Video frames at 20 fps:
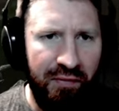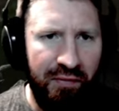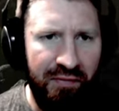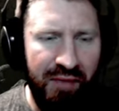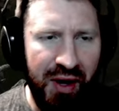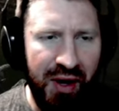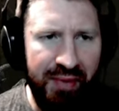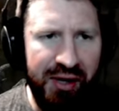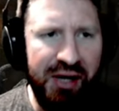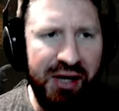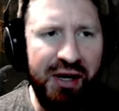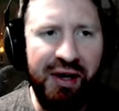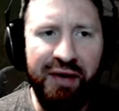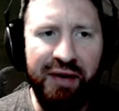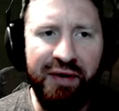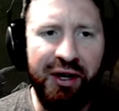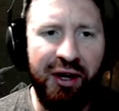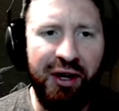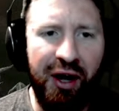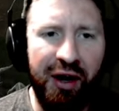Maybe
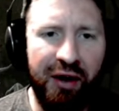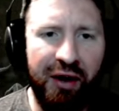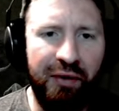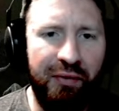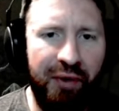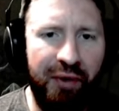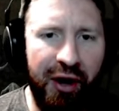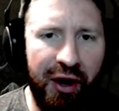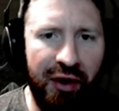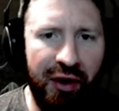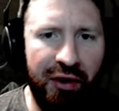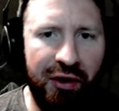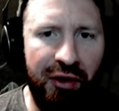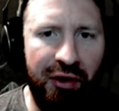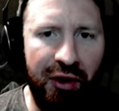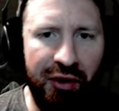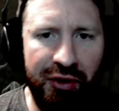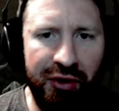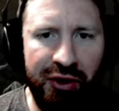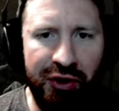even like a rare
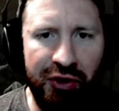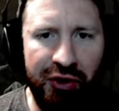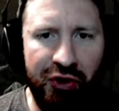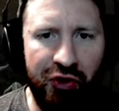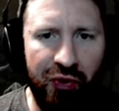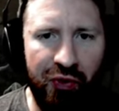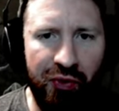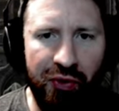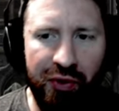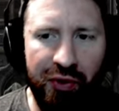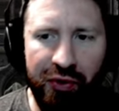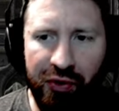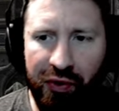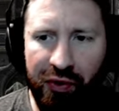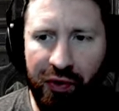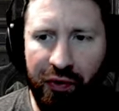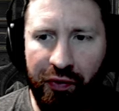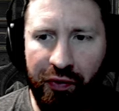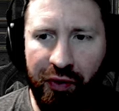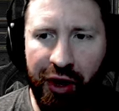Colossus sword
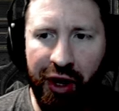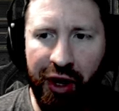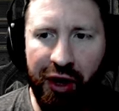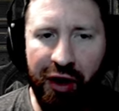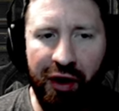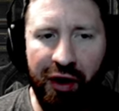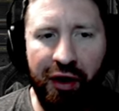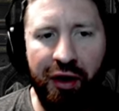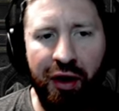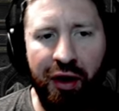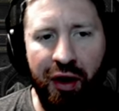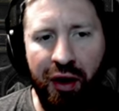or a rare